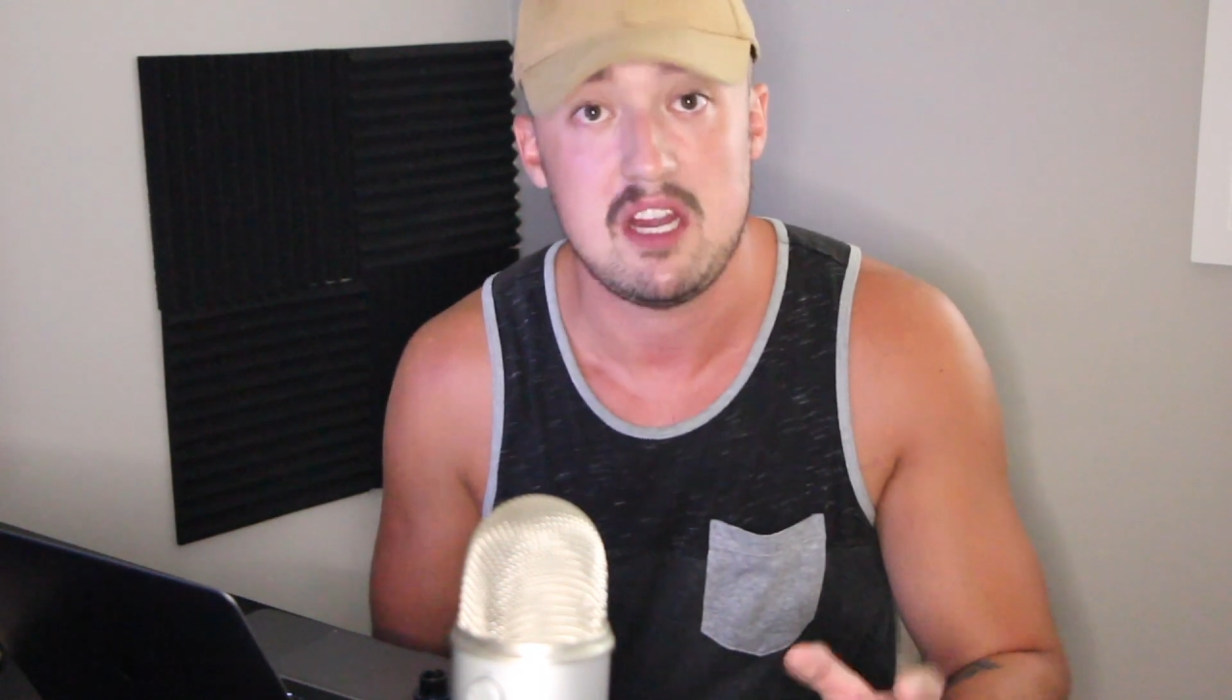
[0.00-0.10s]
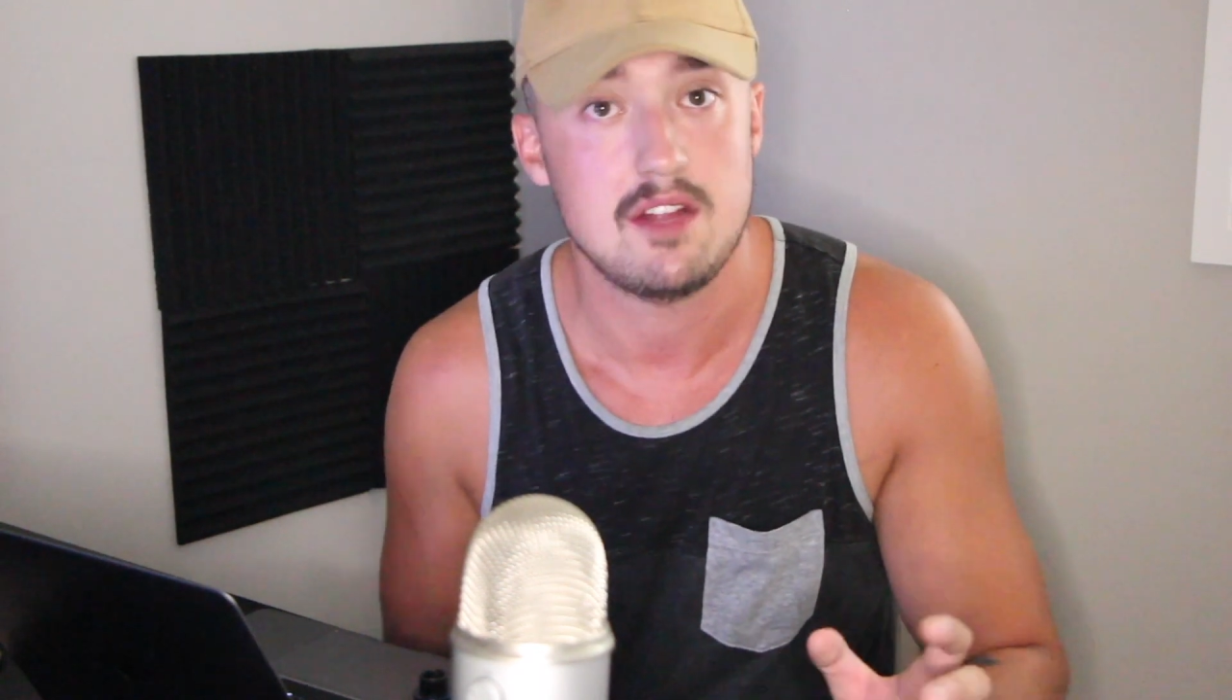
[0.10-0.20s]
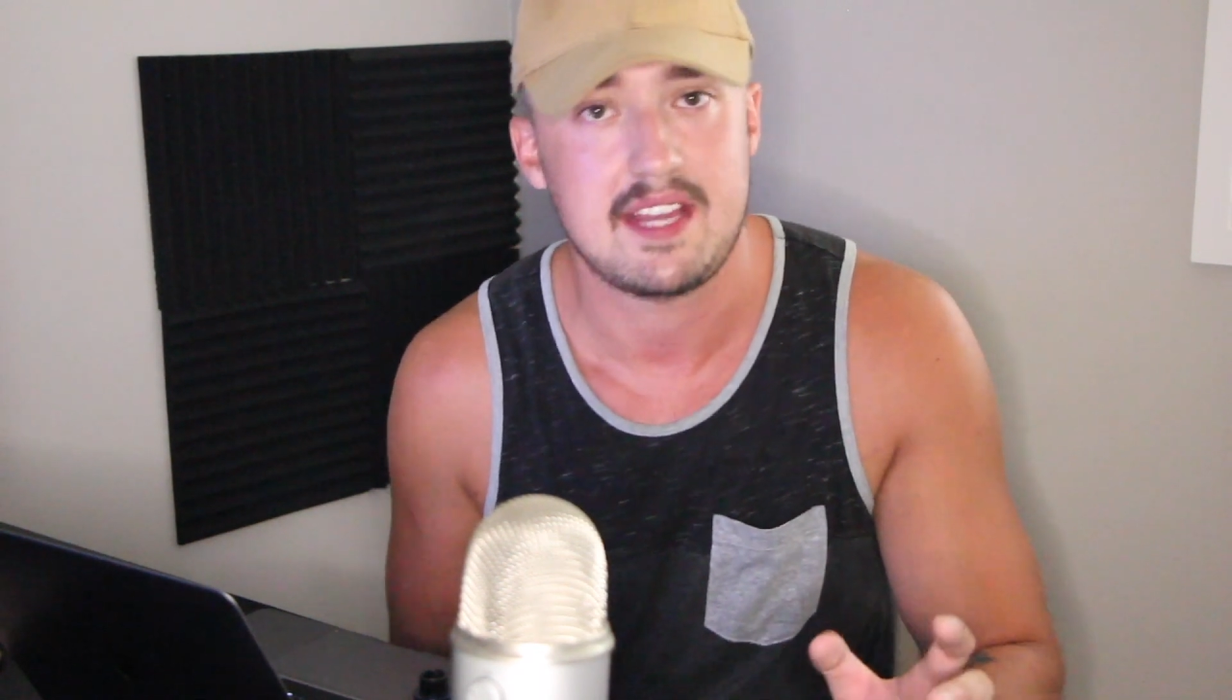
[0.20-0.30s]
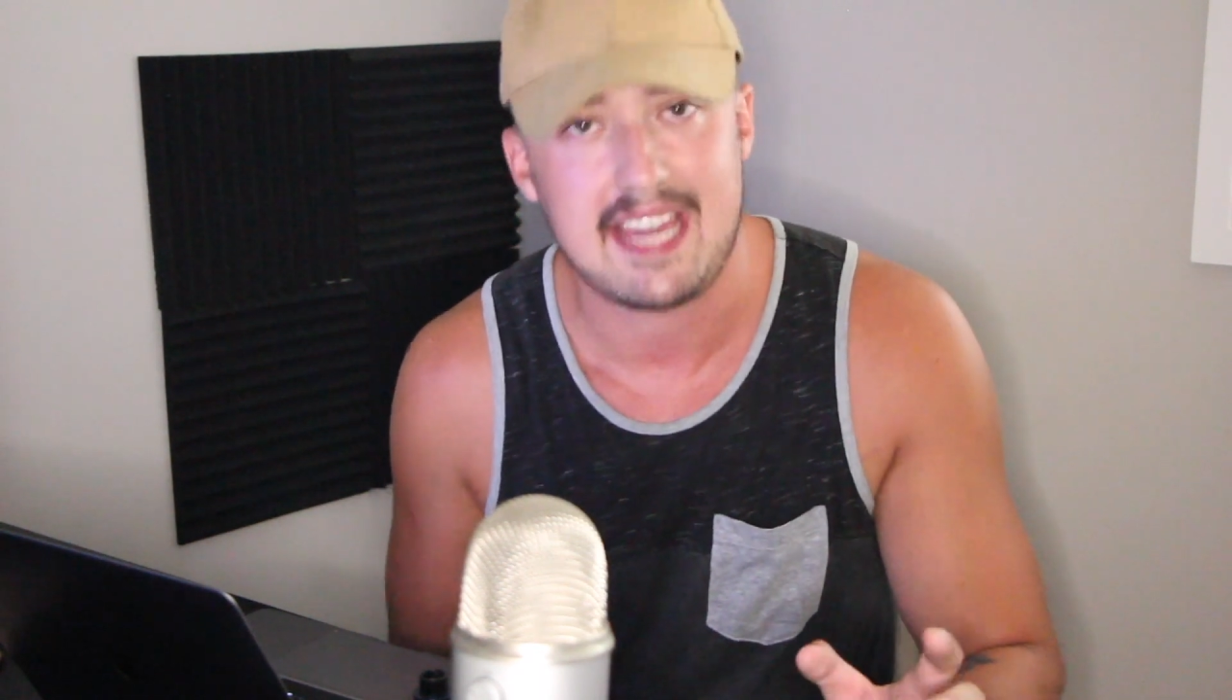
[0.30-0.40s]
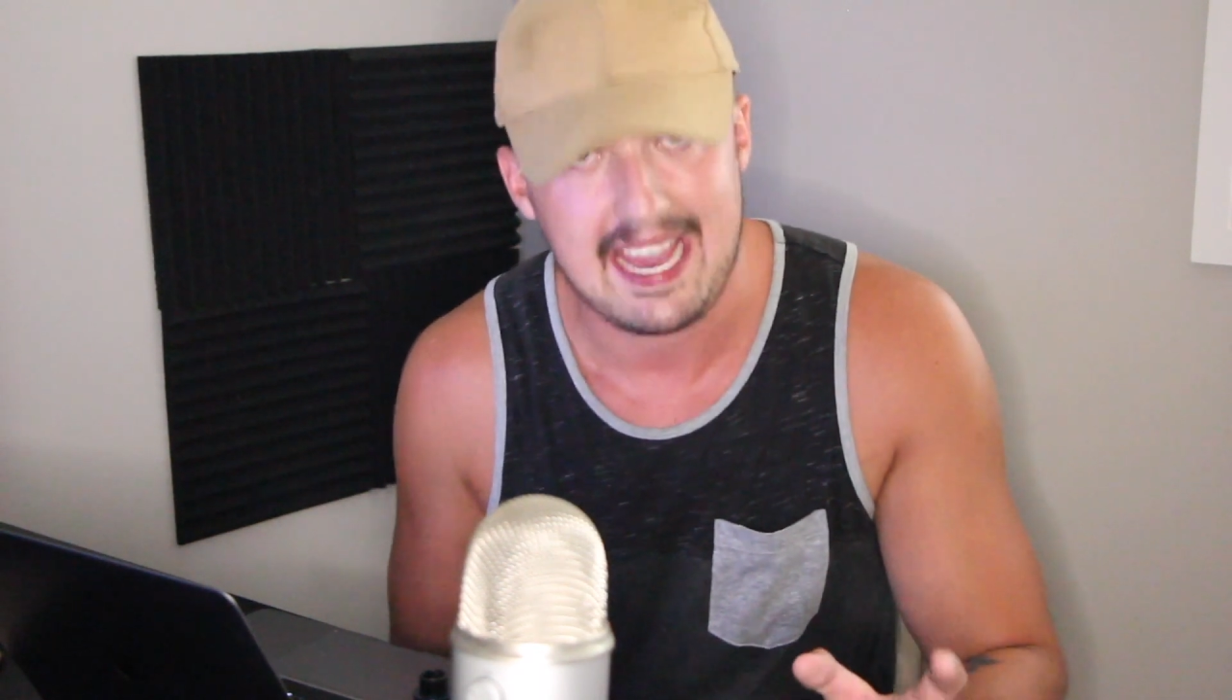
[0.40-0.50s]
to be
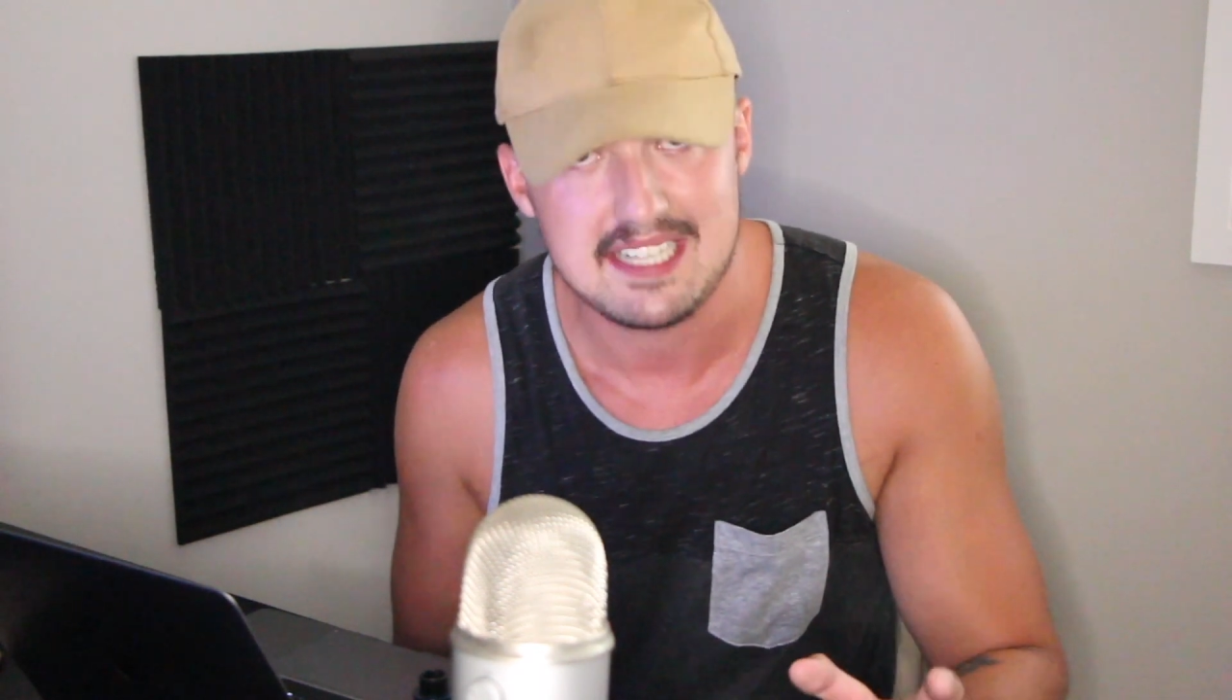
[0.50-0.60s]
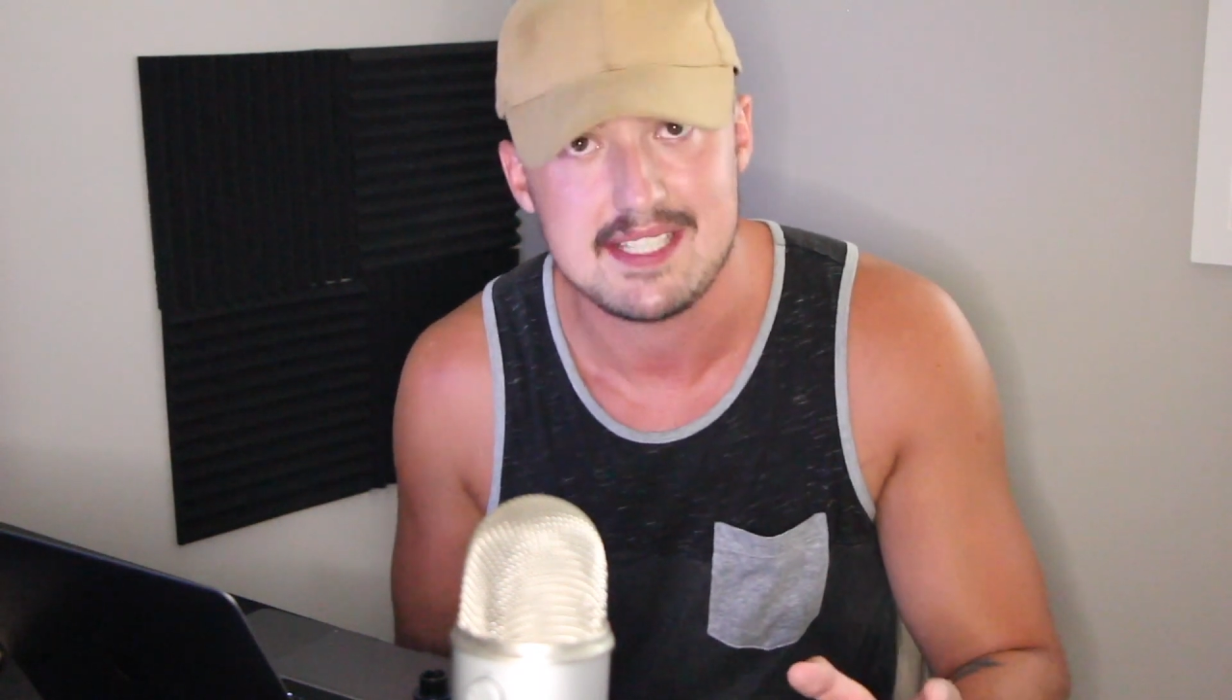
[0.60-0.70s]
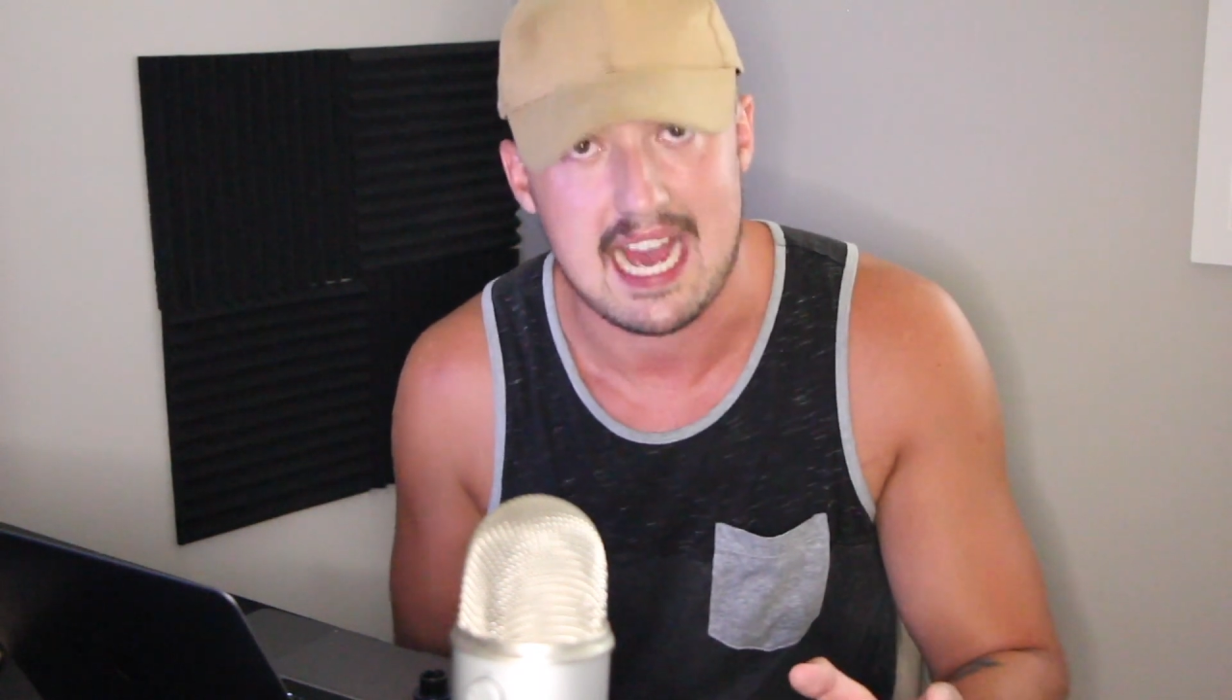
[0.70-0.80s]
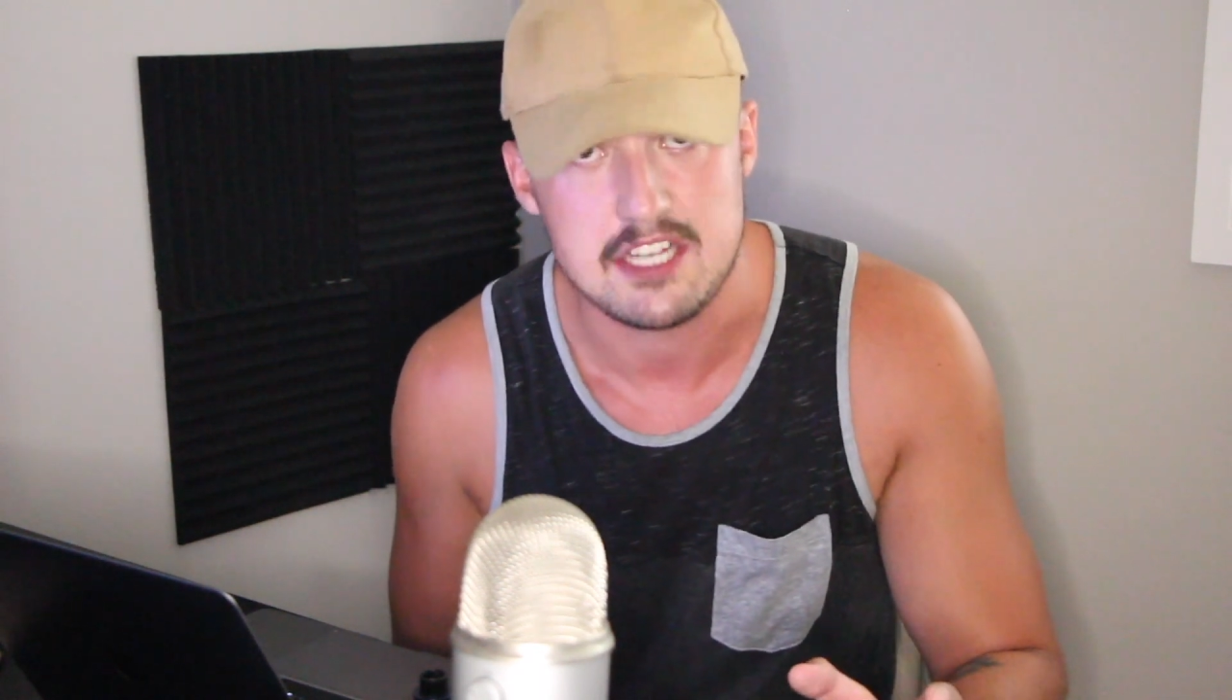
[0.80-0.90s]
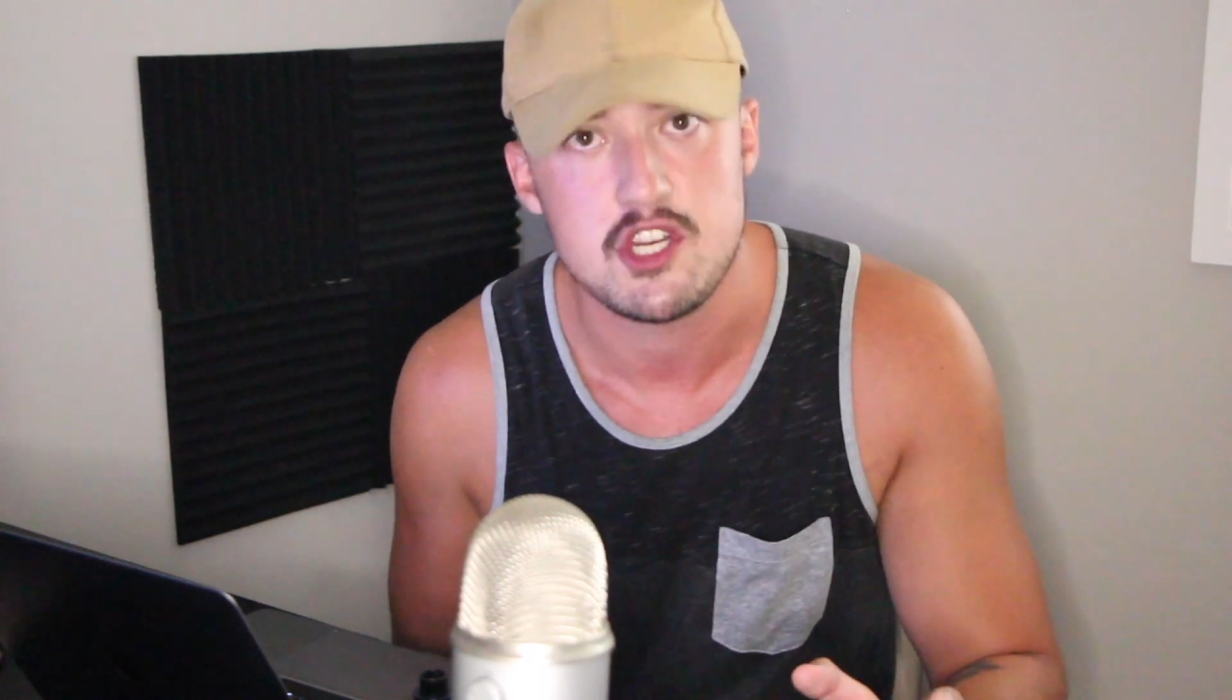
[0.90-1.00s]
on the
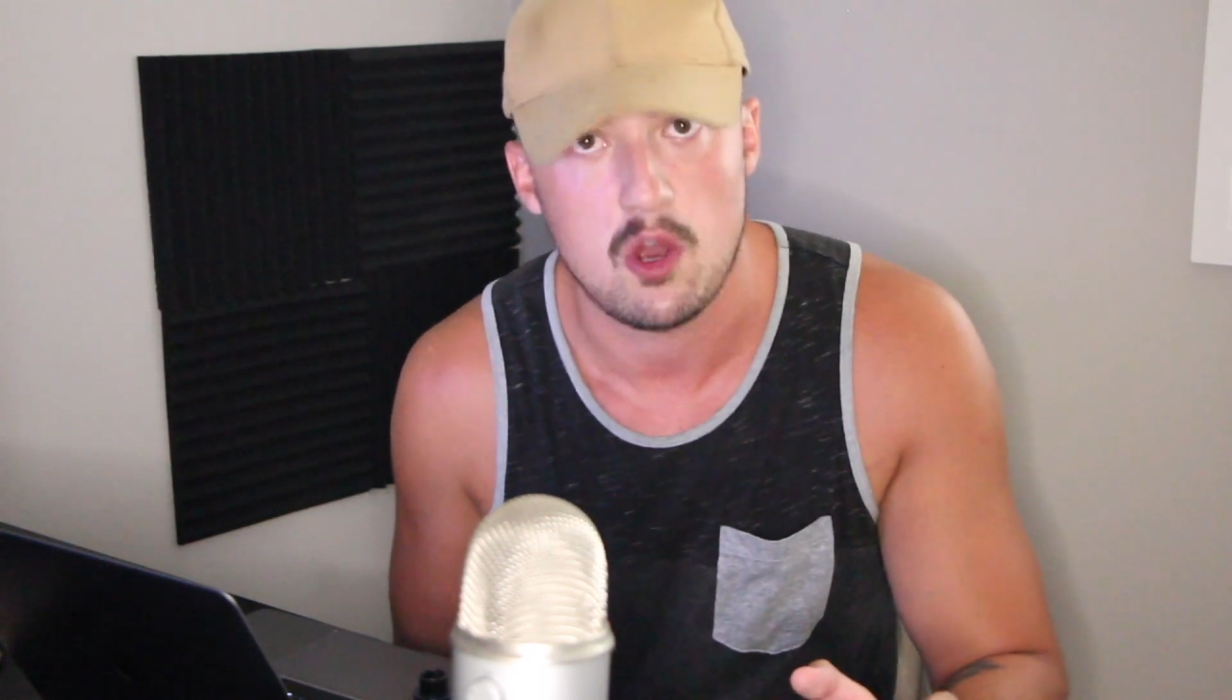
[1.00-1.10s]
KSI